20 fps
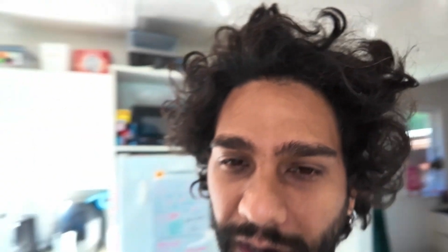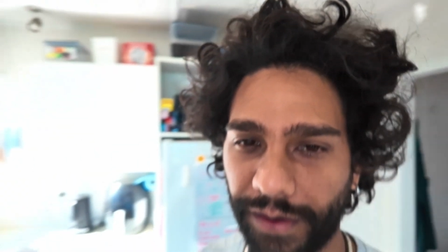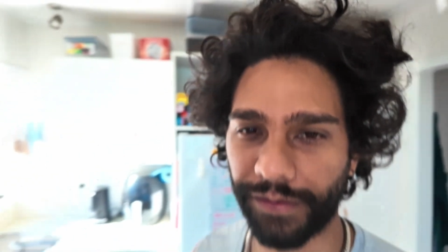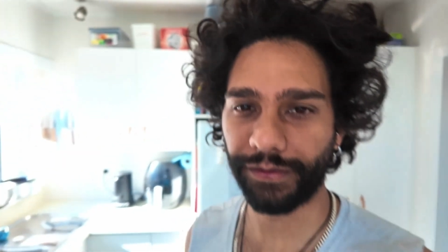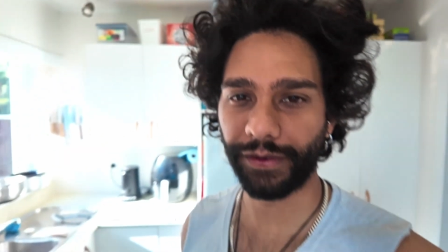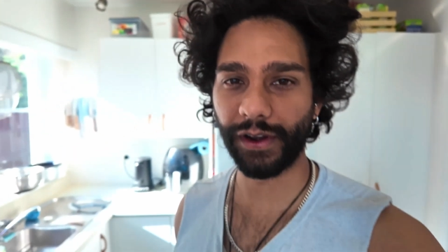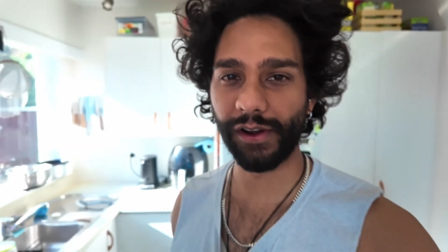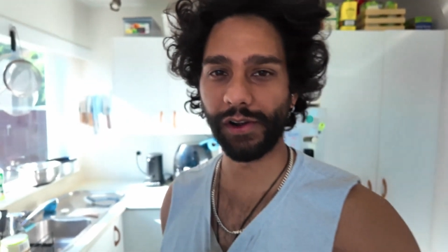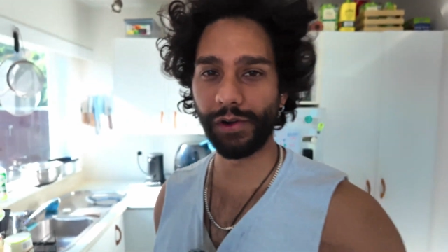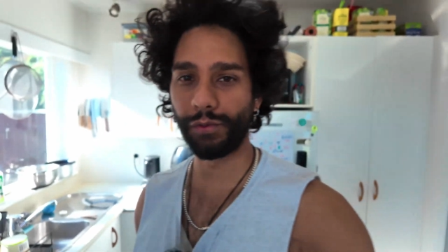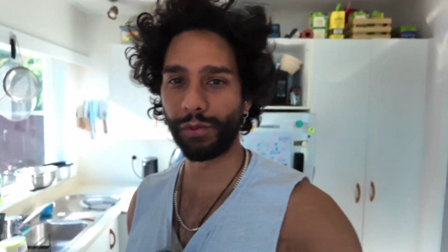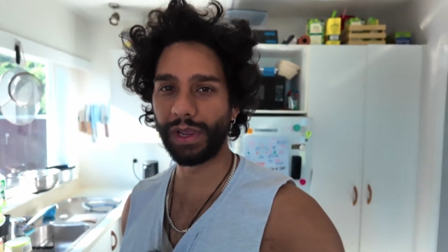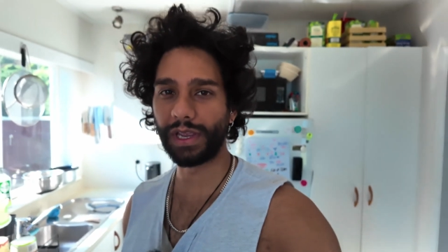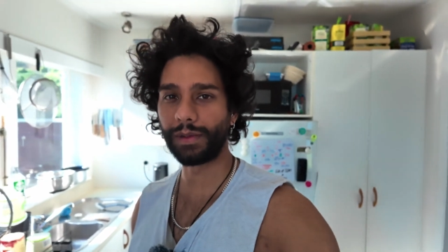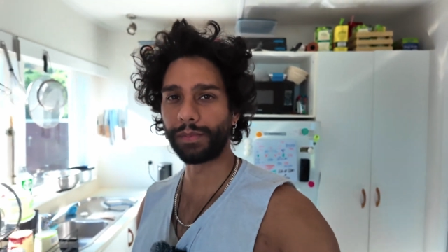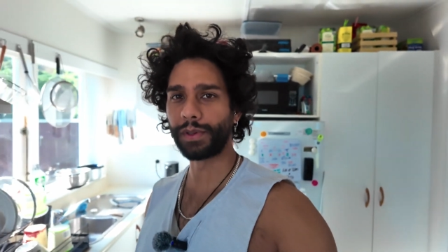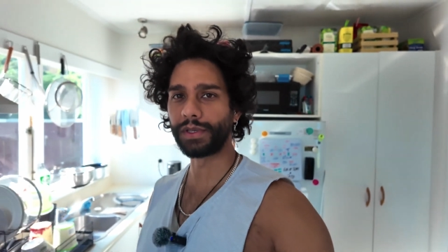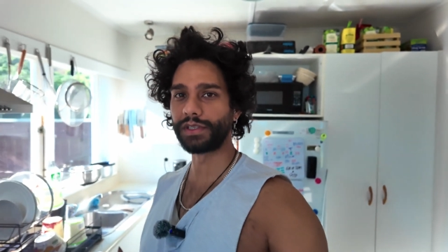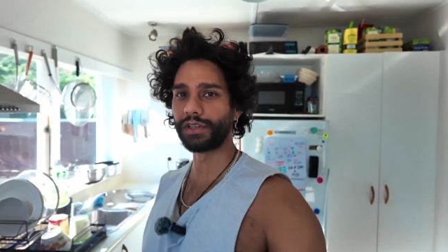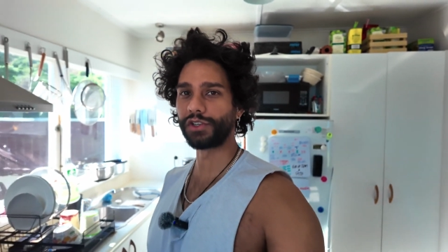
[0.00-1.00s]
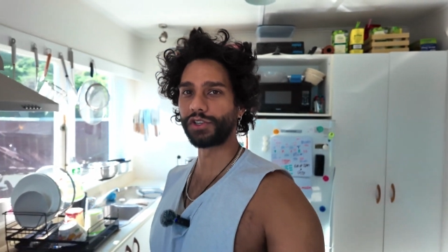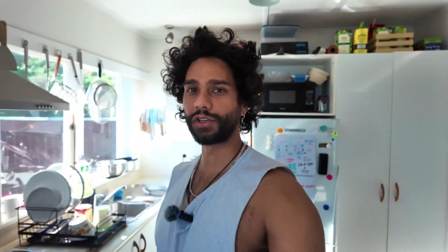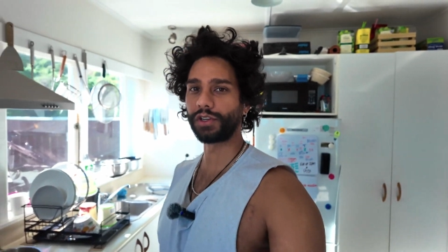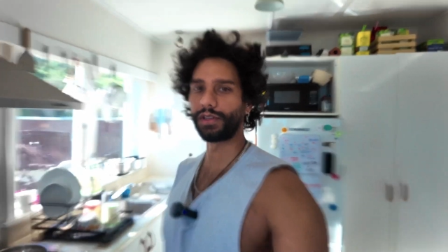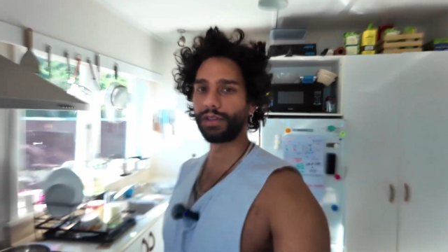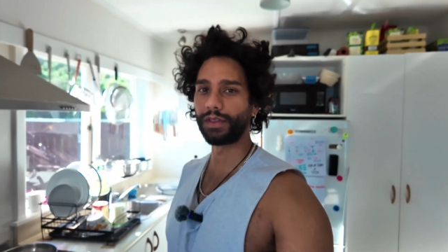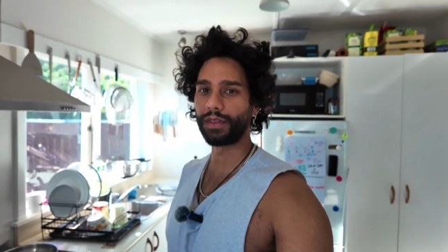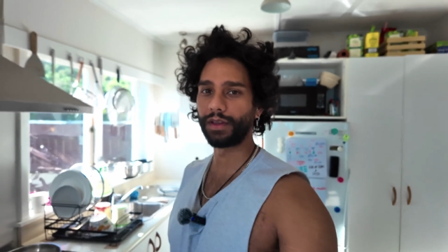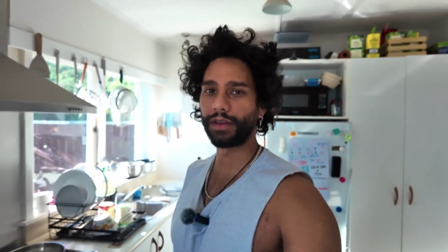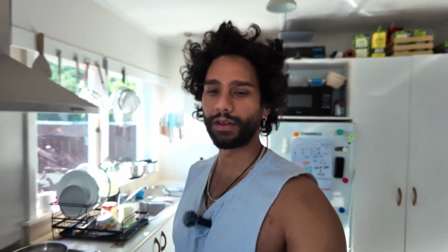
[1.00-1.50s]
a very weak
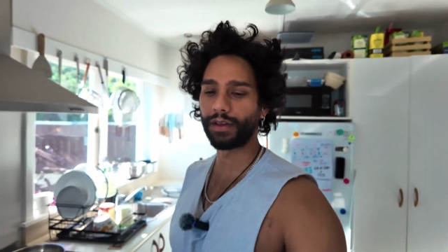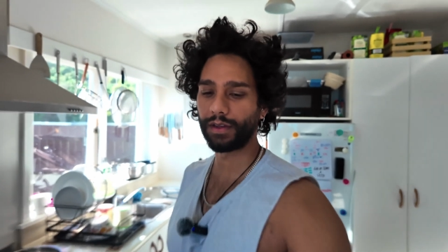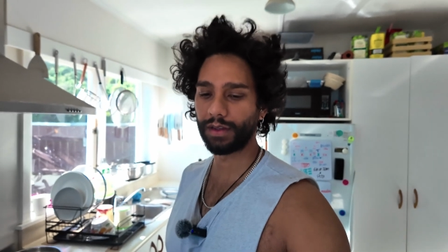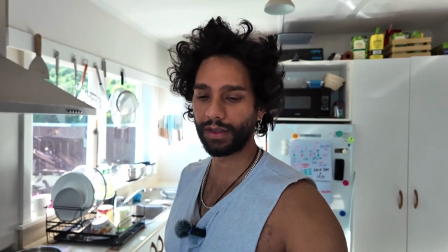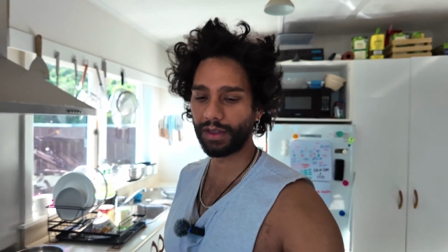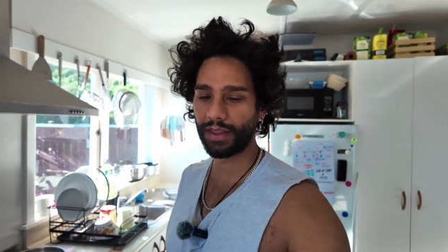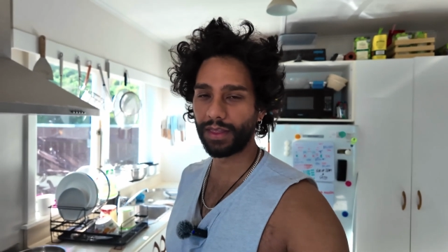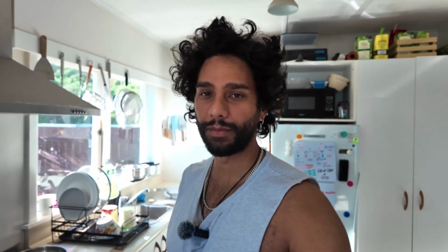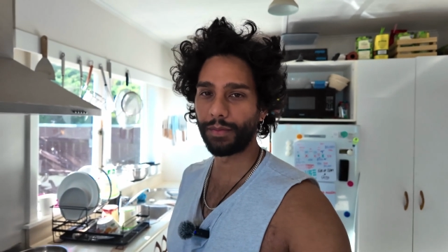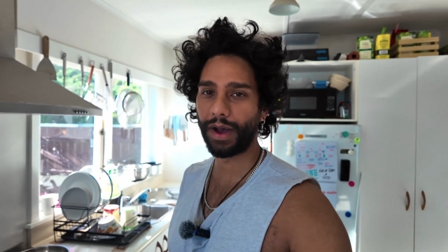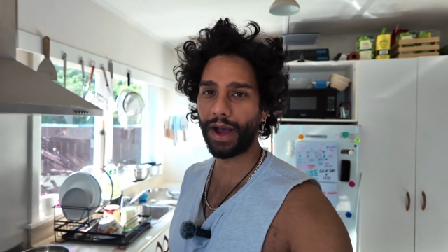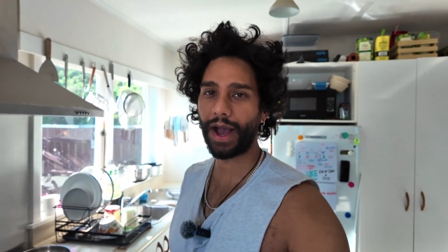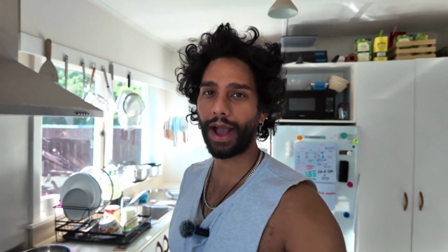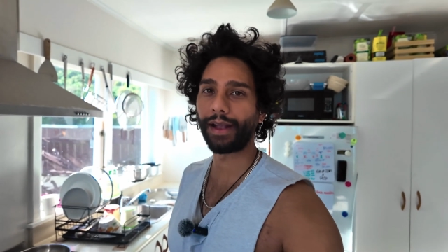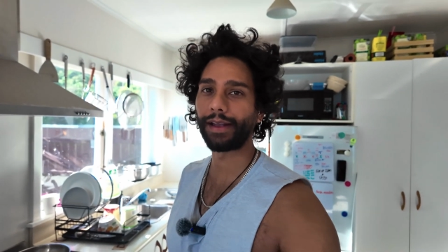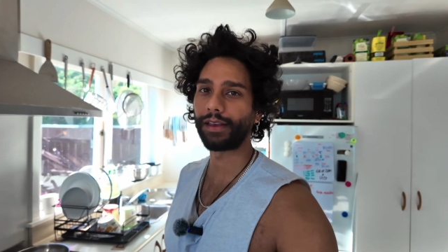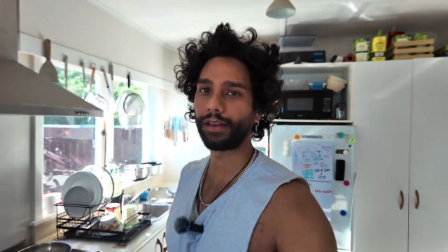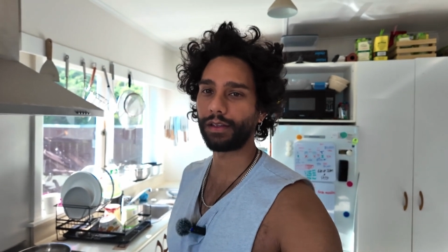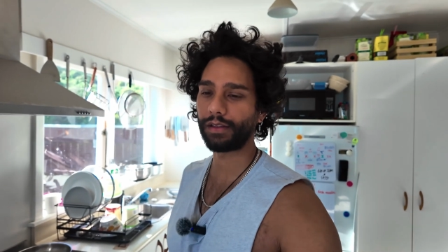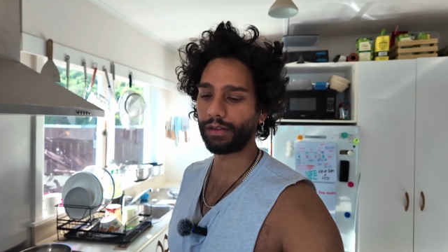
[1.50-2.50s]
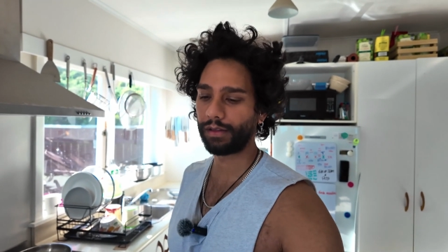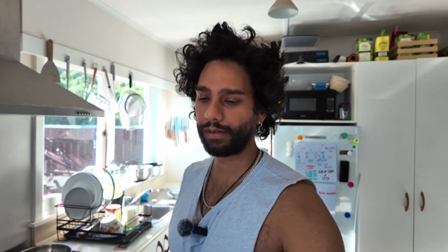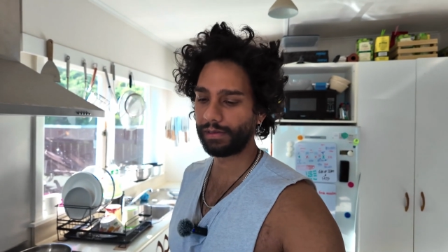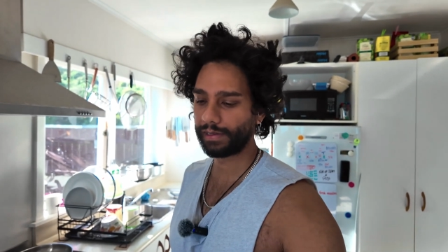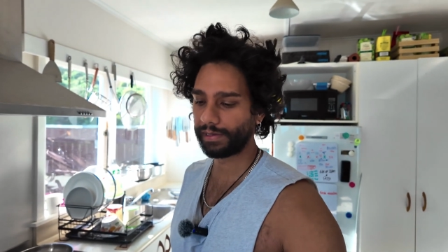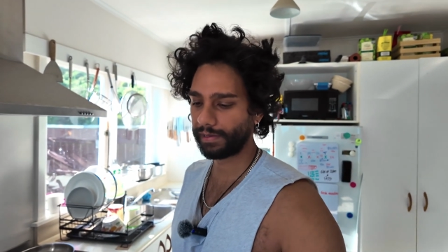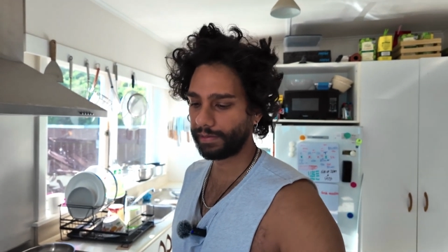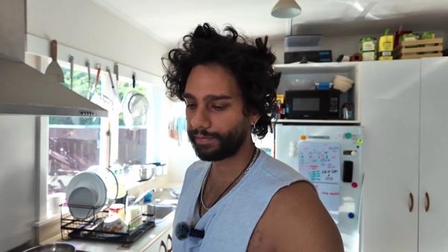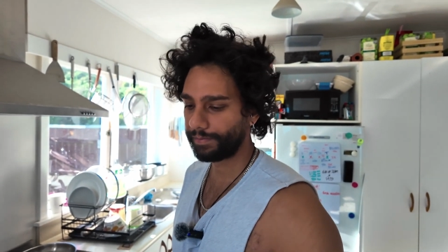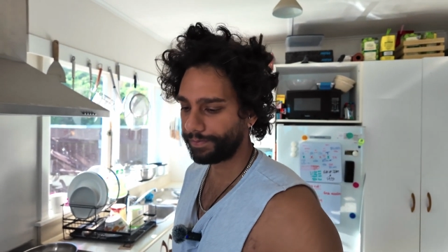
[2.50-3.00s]
position in the market.
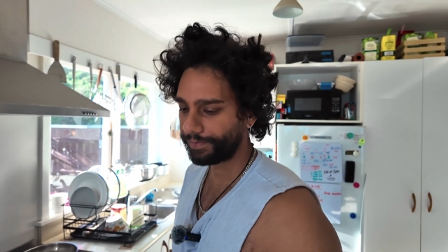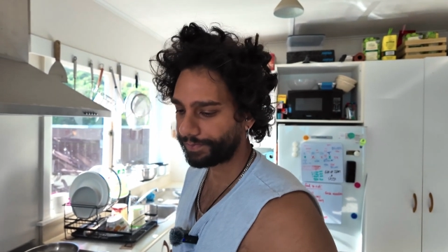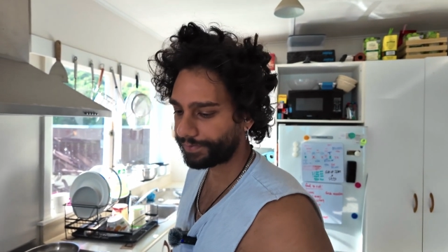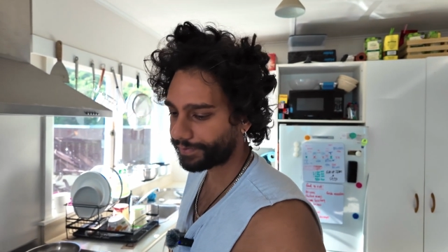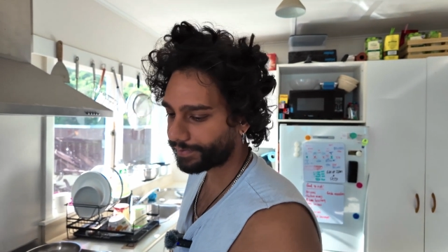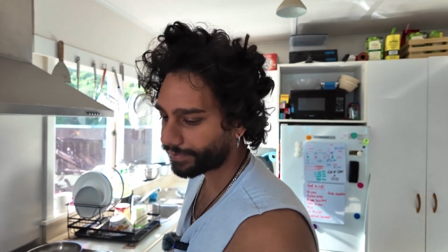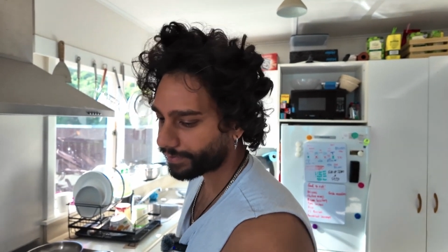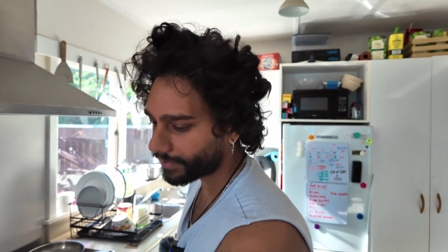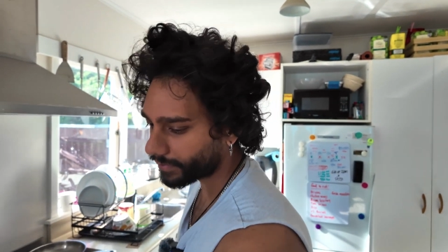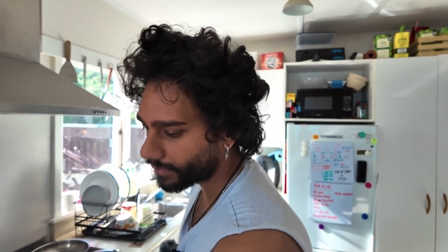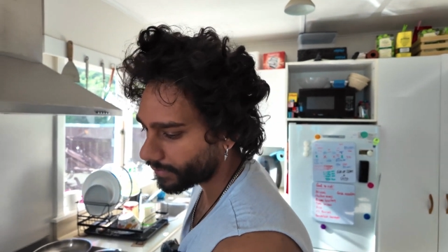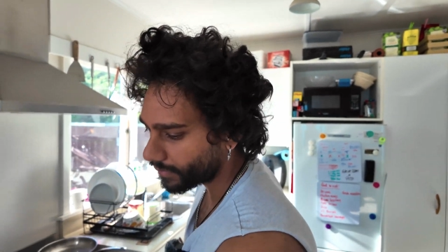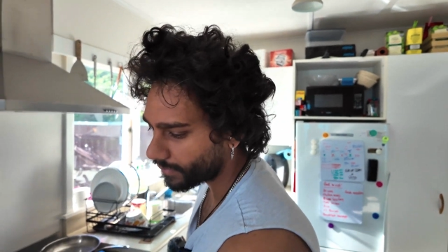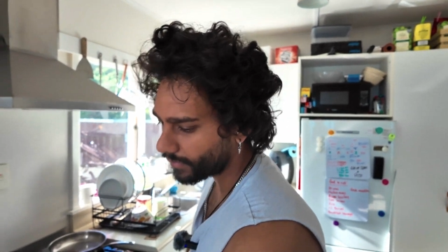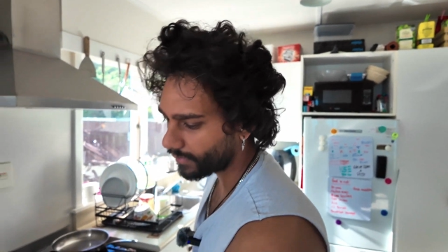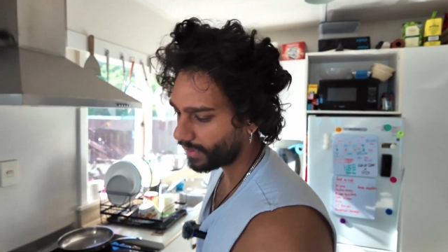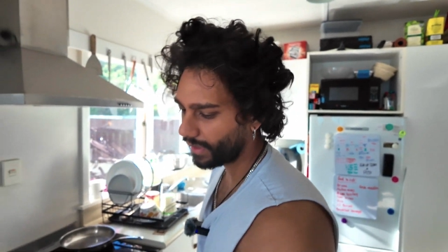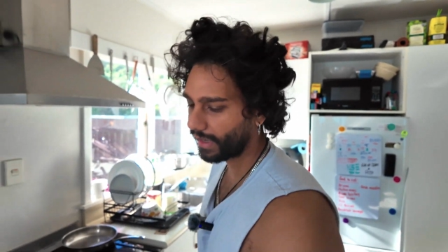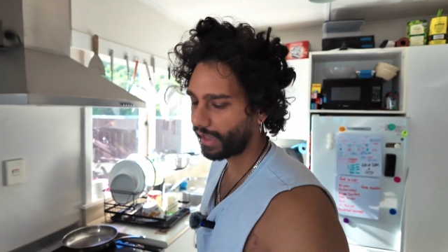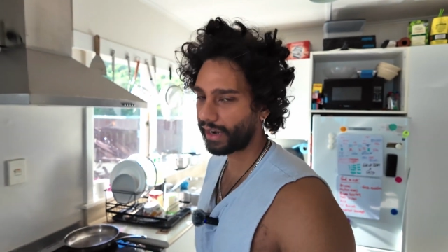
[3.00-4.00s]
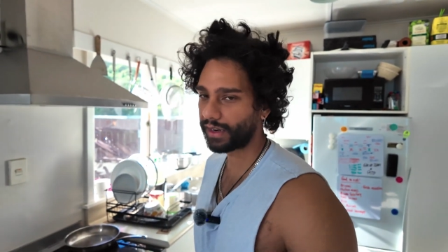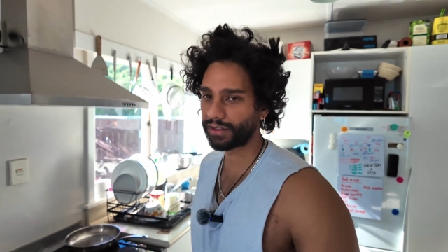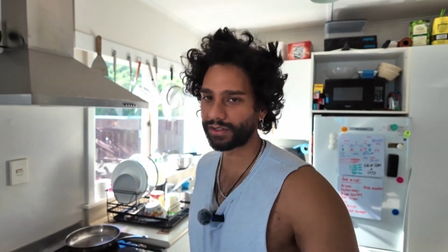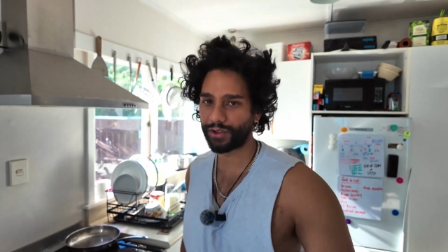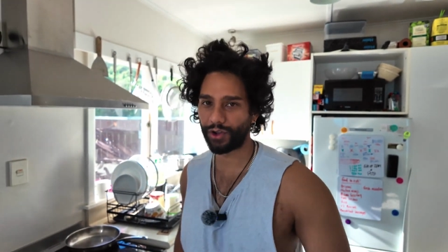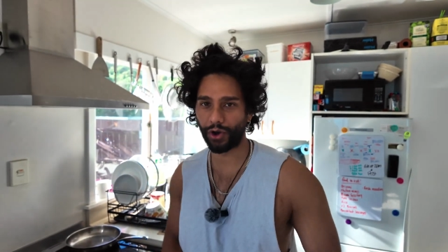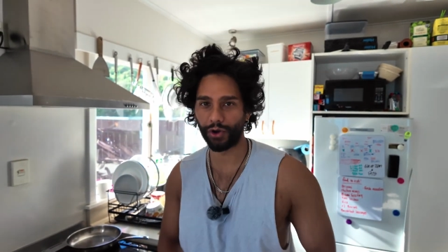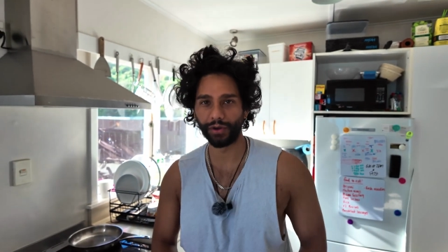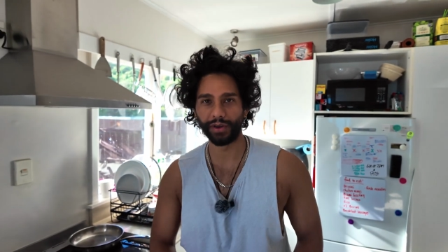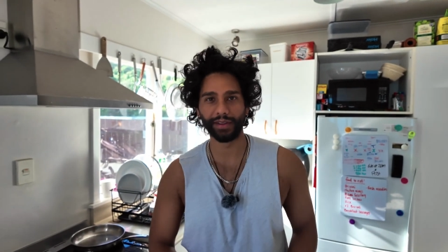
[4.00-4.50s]
And it's
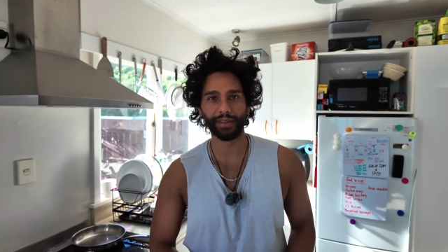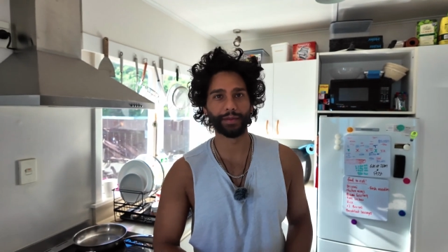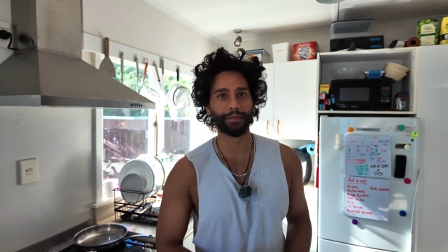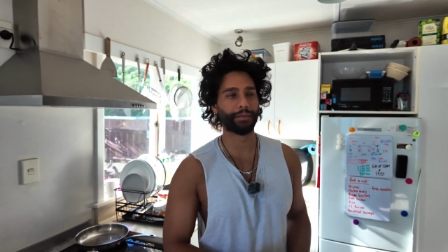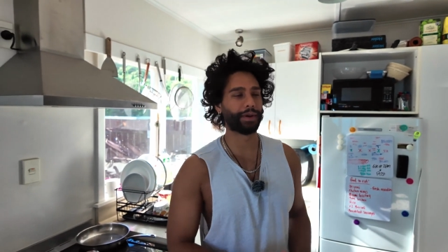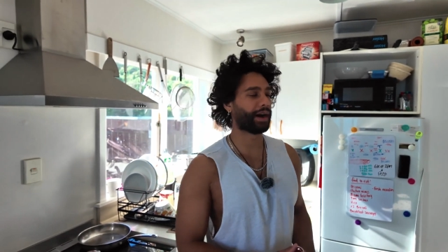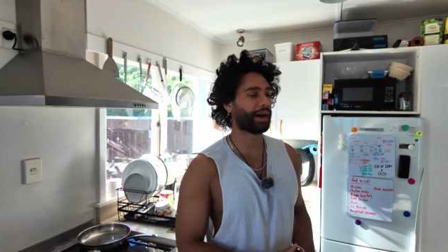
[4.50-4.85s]
not only the